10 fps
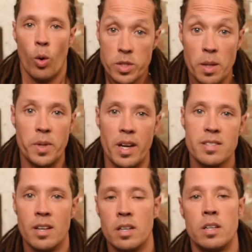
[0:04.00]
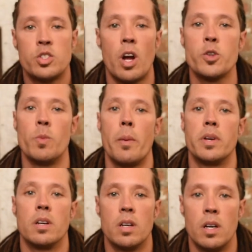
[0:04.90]
What's up guys? Charles
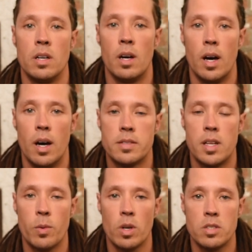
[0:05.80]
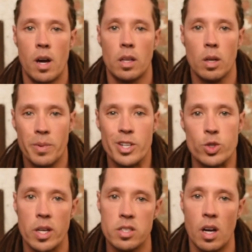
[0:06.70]
Yamabe here. Uh, today we're going to talk a little bit of
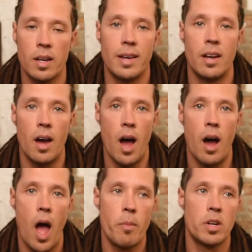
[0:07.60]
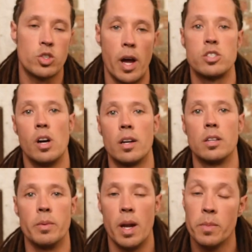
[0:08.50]
Dread Talk and I'm going to trash talk
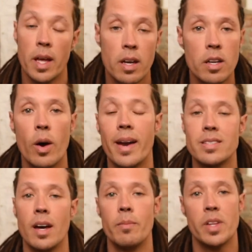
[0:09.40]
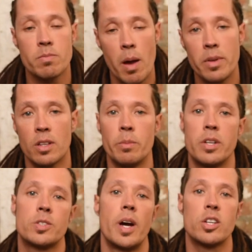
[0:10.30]
a little bit. I'm going to let you know ahead of time, this might be a little
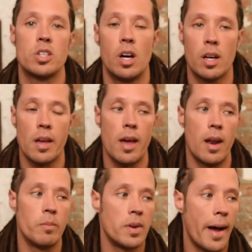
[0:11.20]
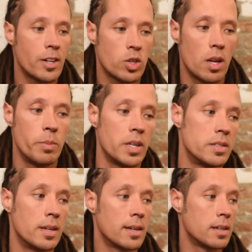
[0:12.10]
bit of trash talk and I'm not trying to be a
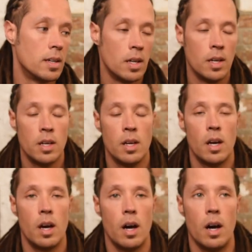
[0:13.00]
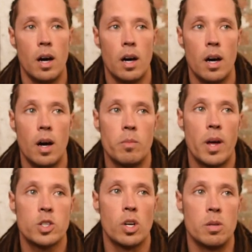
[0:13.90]
dick. Uh, I'm
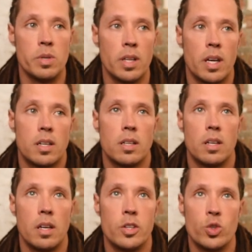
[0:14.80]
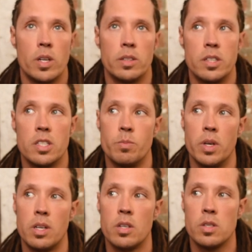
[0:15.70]
not trying to be like a Dread elitist,
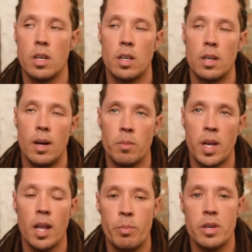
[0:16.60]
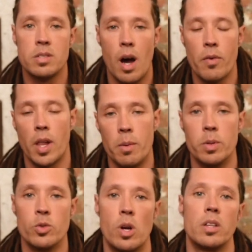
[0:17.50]
but here's, i I'm kind of pissed off a lot of
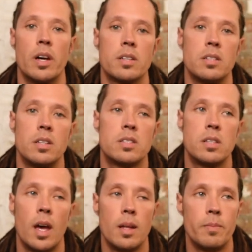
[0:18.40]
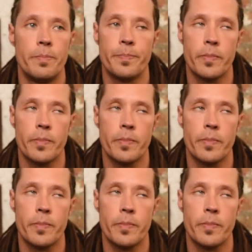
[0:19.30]
people dreadlocks and it's not,